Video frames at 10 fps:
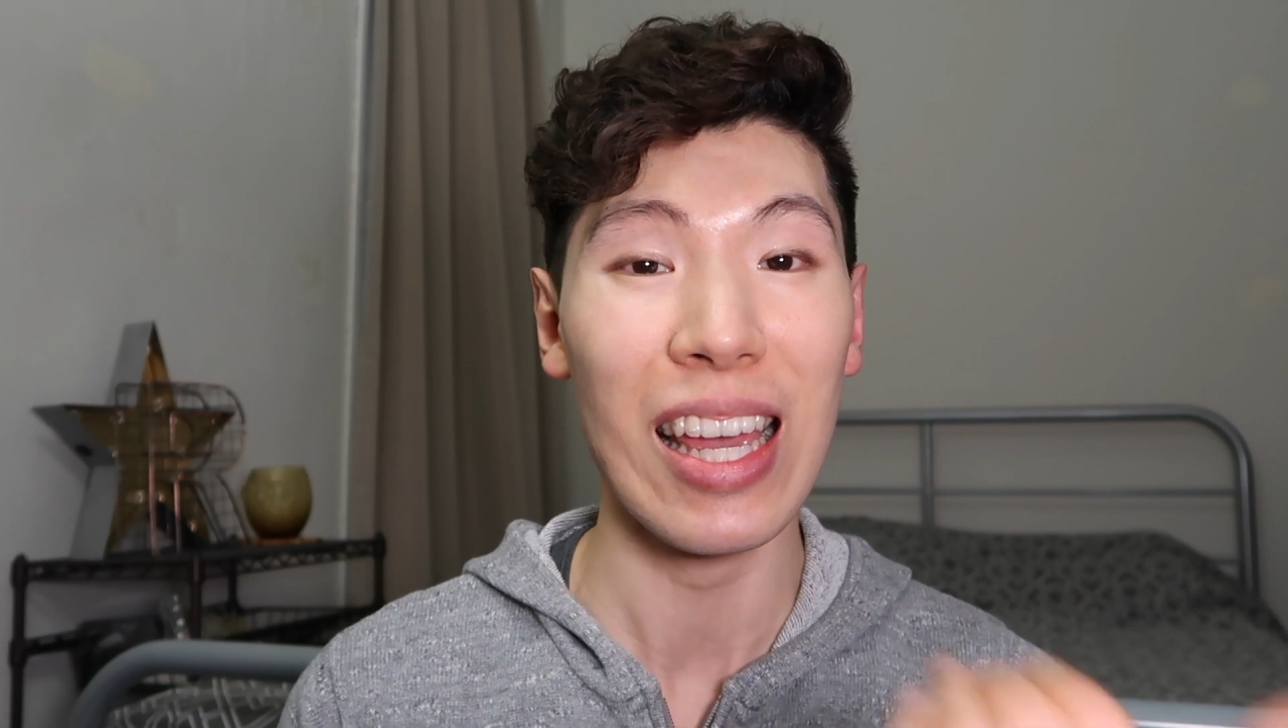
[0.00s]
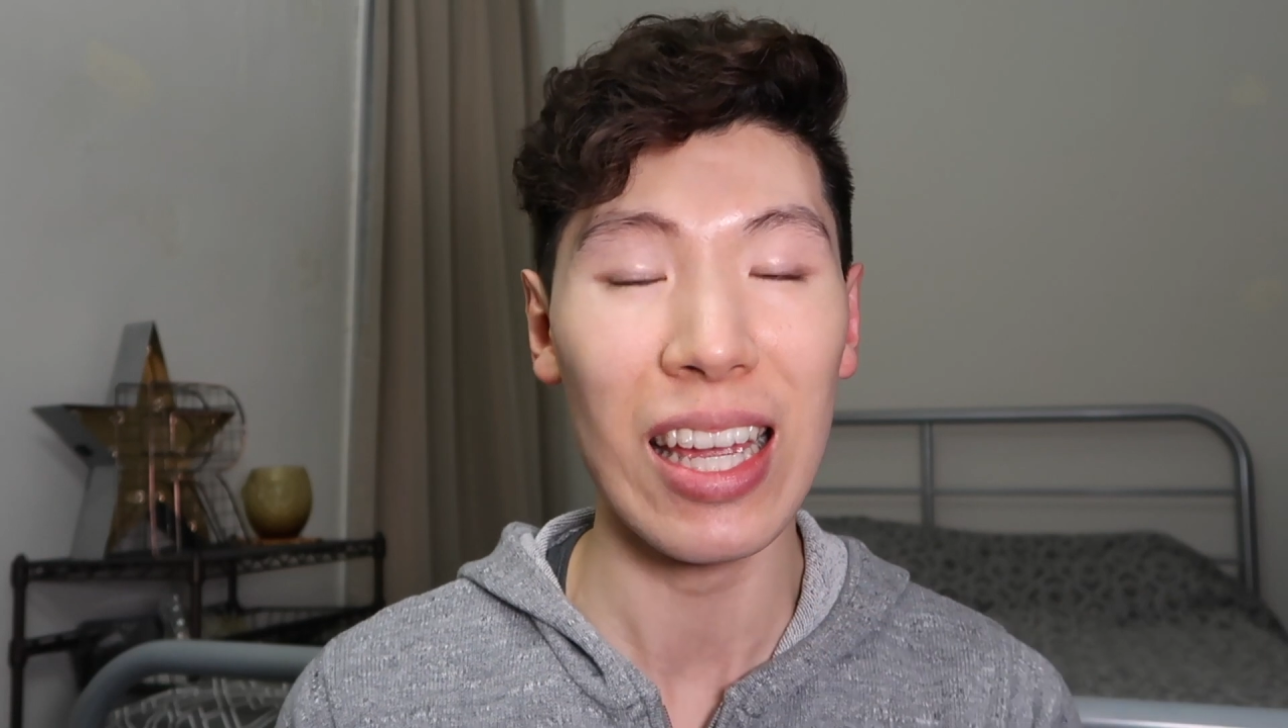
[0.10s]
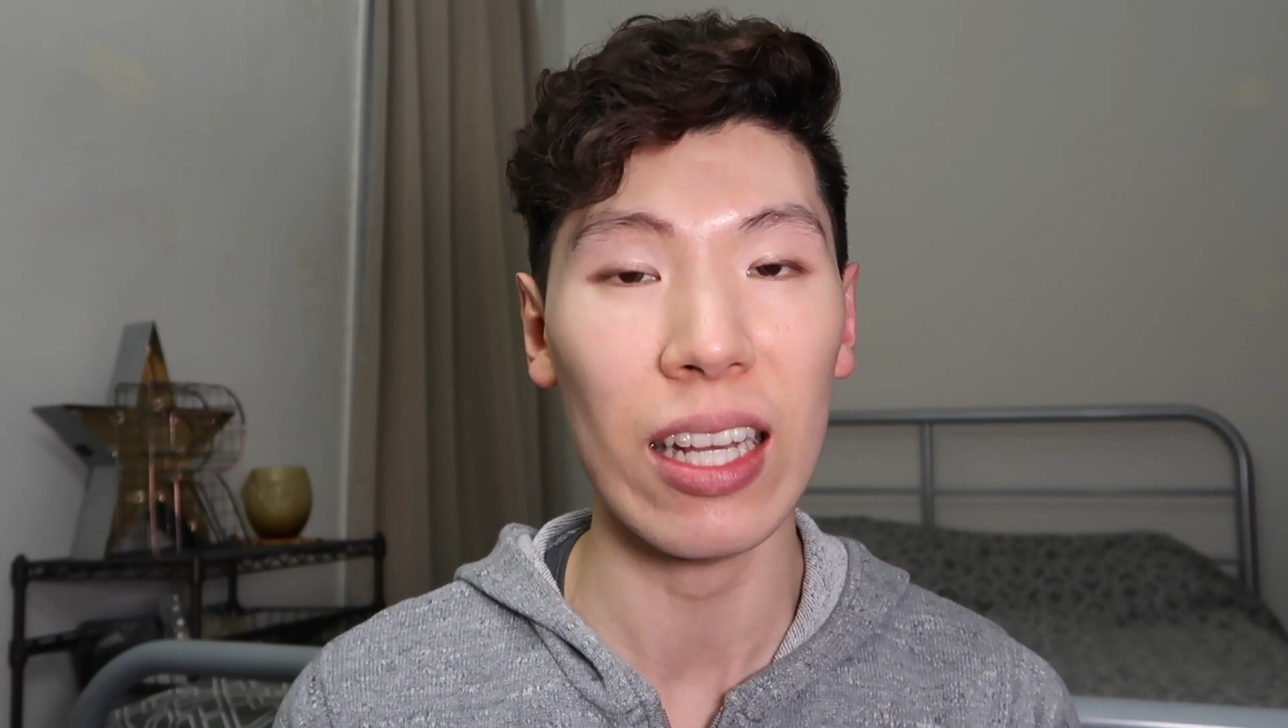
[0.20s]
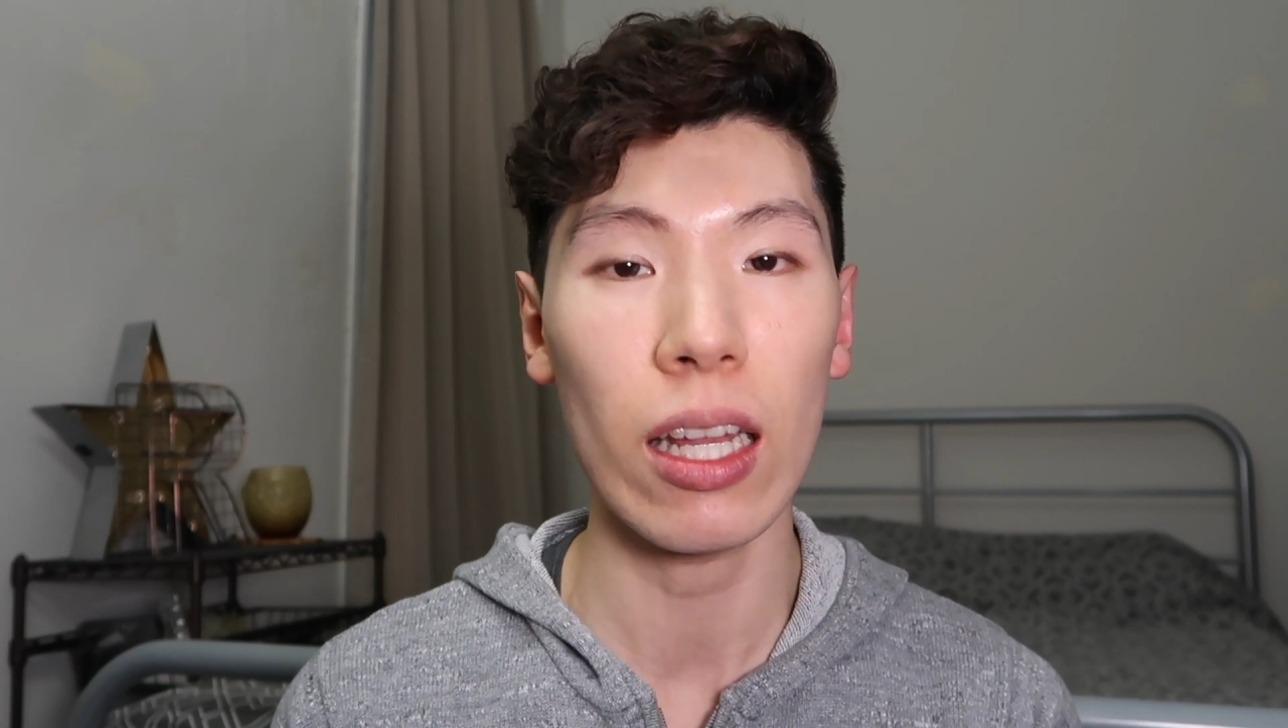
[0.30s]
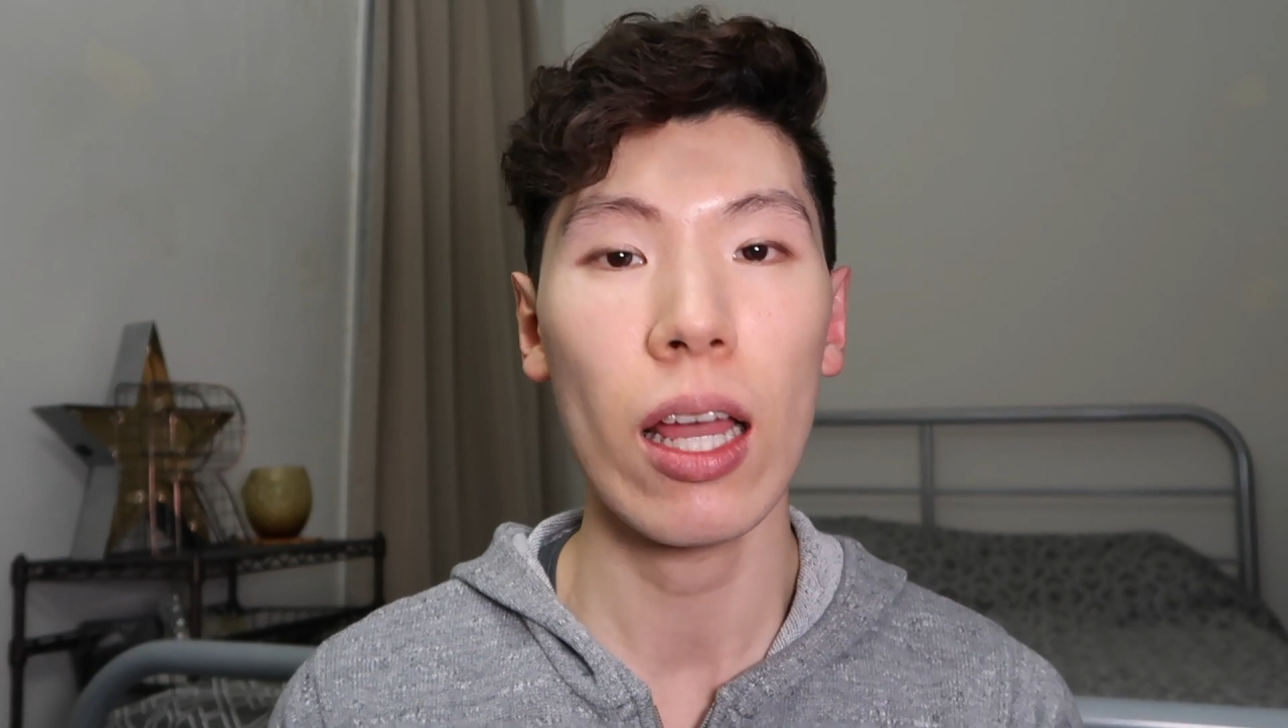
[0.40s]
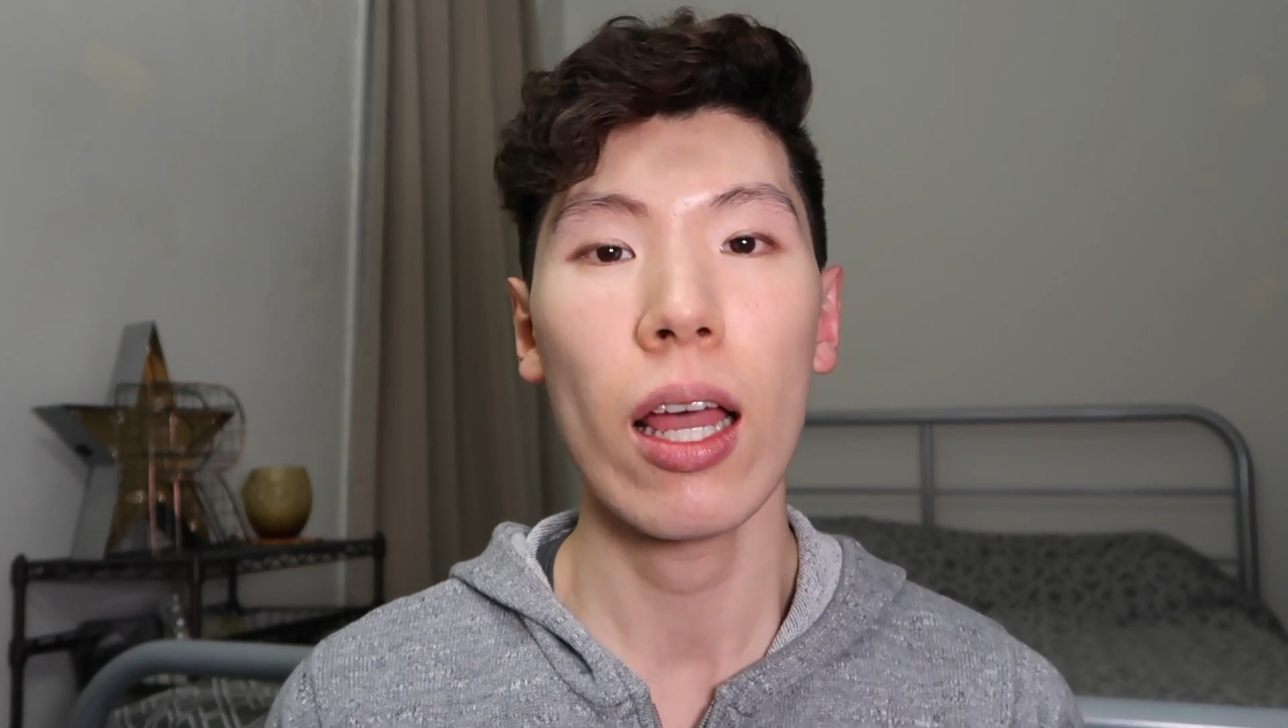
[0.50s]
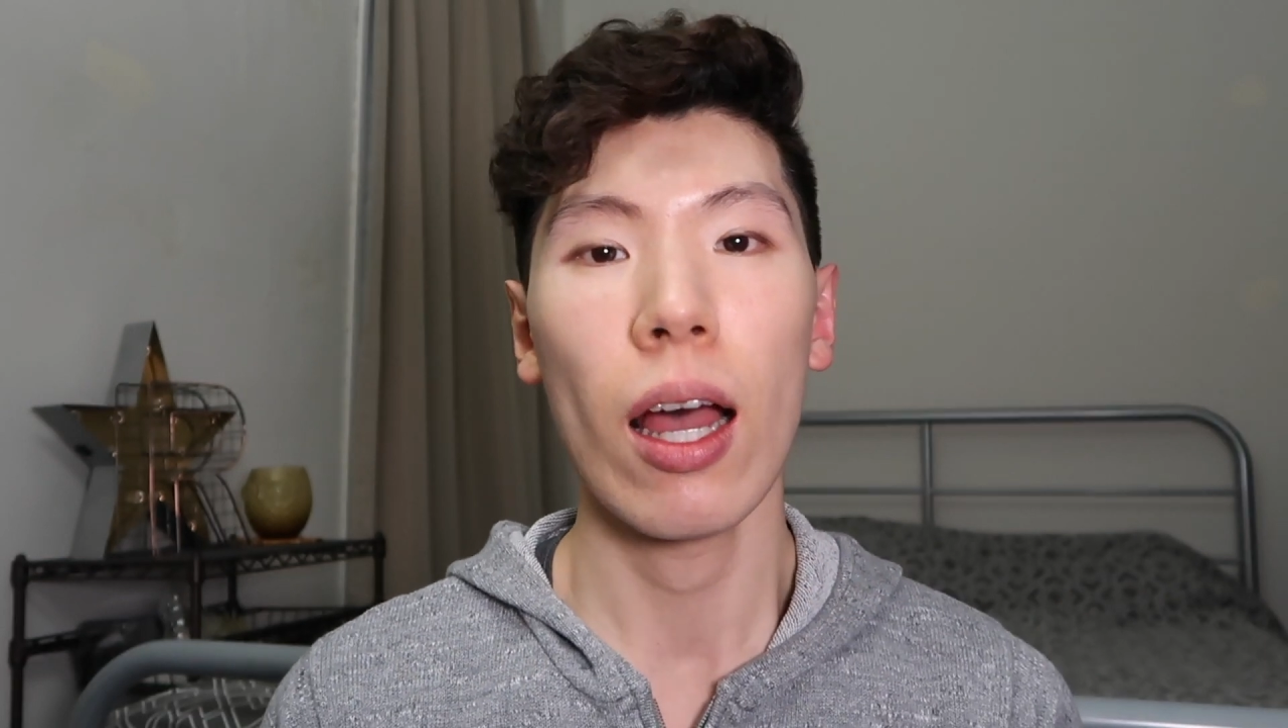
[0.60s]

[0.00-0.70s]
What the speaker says: in,